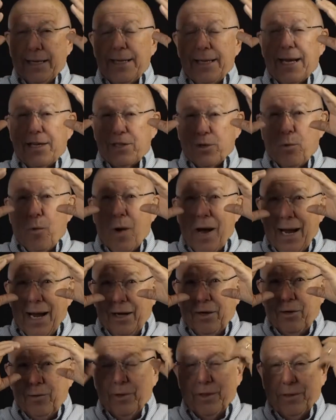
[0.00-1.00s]
It takes a
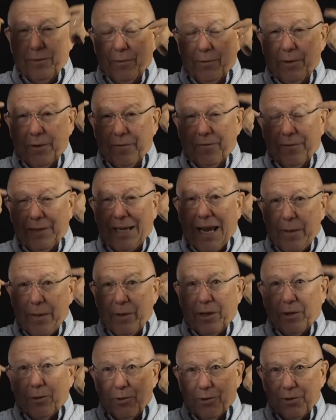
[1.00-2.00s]
while when the
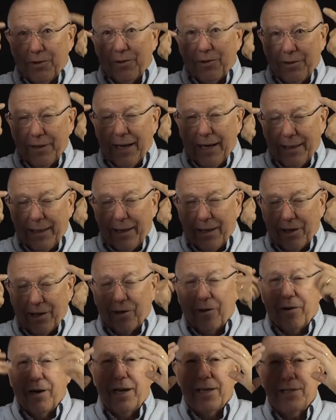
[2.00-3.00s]
chemicals dilating
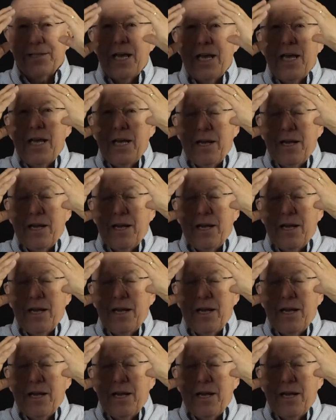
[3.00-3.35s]
your eyes